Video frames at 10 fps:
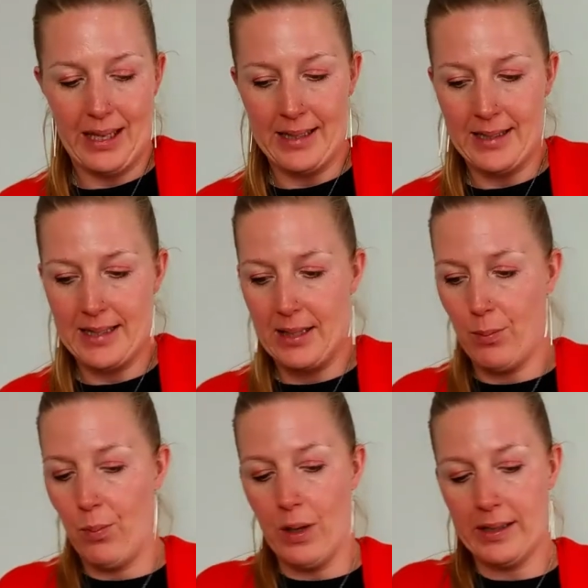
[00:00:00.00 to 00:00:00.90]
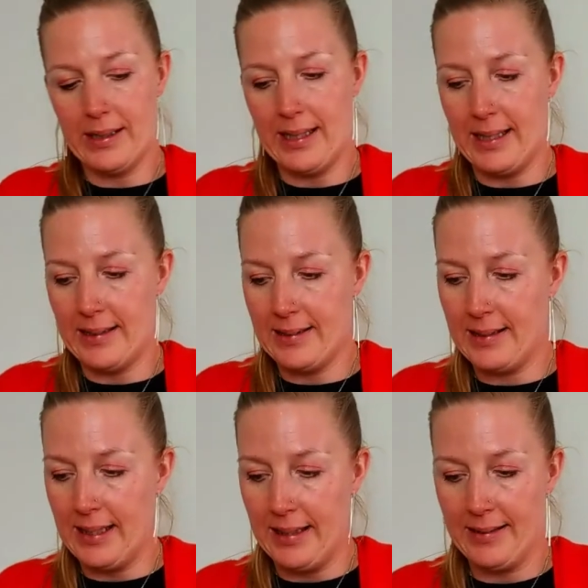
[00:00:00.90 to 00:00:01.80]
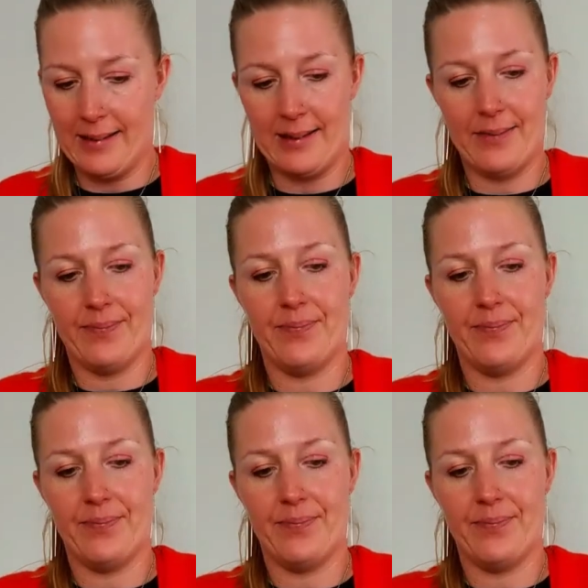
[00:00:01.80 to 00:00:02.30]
and see what is this.